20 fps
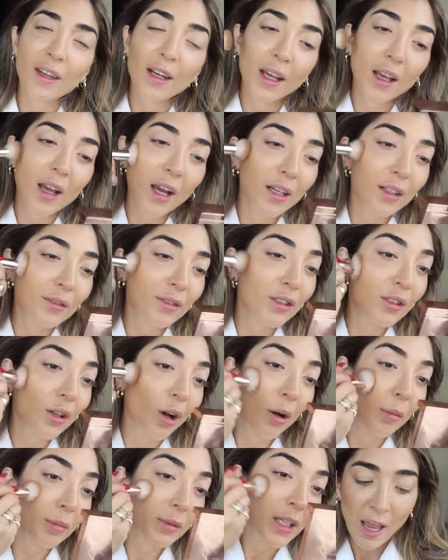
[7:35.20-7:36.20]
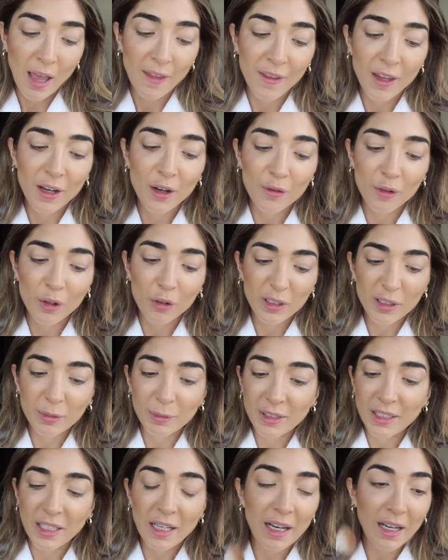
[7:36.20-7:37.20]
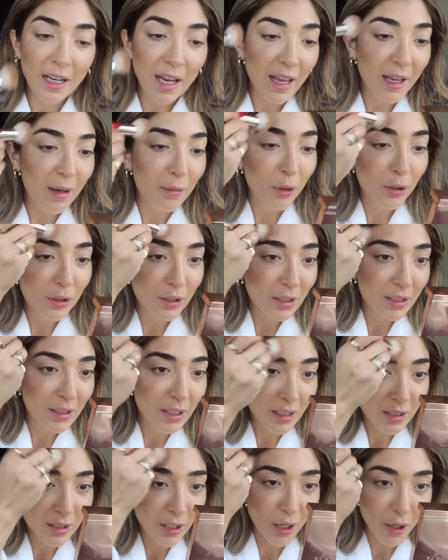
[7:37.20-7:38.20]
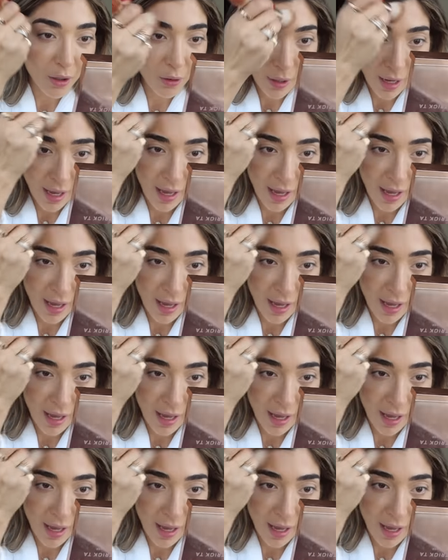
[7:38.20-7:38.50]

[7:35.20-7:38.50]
and then I kind of stopped. And then over Christmas in LA and Montecito,